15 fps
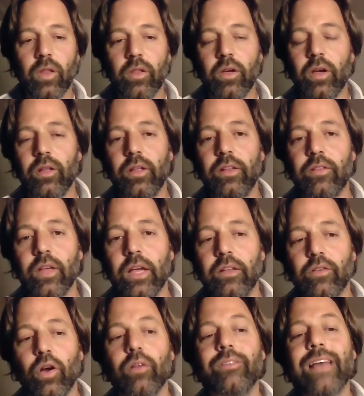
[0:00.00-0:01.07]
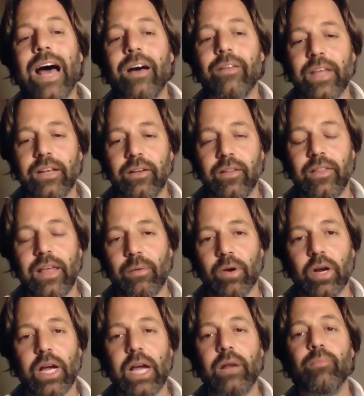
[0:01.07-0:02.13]
it turns out that they
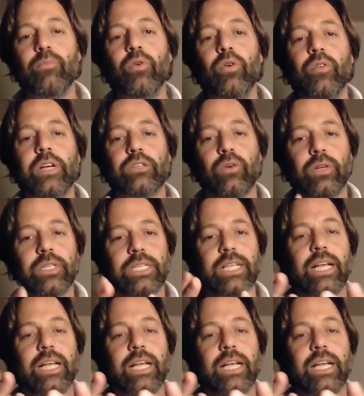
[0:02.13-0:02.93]
were kind of moving towards this